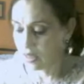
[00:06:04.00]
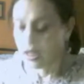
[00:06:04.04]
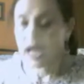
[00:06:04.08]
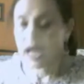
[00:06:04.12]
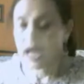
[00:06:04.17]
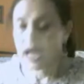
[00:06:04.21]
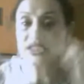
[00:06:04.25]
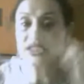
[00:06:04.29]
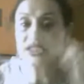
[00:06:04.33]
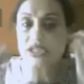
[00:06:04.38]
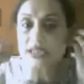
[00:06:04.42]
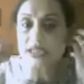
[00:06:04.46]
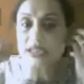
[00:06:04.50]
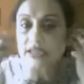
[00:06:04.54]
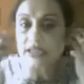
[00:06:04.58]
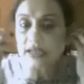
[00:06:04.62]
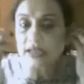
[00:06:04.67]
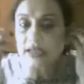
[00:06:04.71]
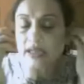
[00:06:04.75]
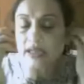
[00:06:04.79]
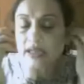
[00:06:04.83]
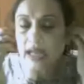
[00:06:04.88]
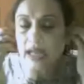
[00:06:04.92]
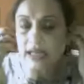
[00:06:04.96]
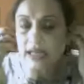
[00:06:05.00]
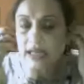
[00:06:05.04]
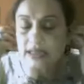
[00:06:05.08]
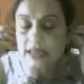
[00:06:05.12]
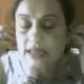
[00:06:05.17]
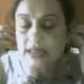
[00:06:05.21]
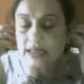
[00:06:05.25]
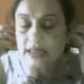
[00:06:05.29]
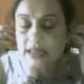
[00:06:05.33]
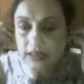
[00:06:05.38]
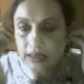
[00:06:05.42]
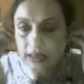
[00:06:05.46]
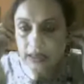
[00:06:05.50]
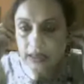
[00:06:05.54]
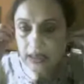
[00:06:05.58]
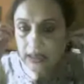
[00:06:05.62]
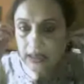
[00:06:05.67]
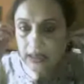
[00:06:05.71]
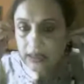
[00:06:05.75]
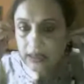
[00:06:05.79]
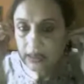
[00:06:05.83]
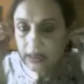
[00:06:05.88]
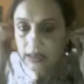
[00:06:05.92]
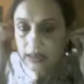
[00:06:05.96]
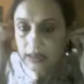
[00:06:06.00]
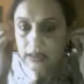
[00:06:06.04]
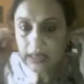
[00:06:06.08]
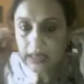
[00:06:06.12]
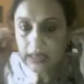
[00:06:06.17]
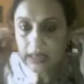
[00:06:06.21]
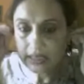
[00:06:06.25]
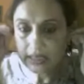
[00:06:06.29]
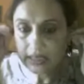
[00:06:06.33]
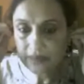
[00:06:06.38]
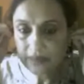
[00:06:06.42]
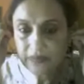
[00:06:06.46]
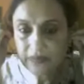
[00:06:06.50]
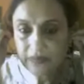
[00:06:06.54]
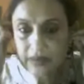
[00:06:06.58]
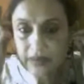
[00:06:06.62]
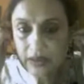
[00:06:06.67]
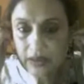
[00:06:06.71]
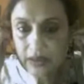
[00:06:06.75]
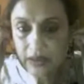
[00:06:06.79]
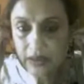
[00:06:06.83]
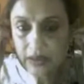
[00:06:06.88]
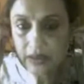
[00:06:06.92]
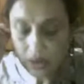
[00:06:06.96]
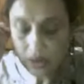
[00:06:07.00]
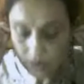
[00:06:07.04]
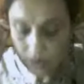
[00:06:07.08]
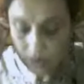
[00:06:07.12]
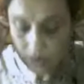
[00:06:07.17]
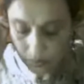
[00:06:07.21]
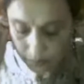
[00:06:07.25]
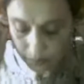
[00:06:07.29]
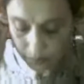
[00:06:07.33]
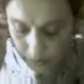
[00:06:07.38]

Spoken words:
I just realized that I forgot to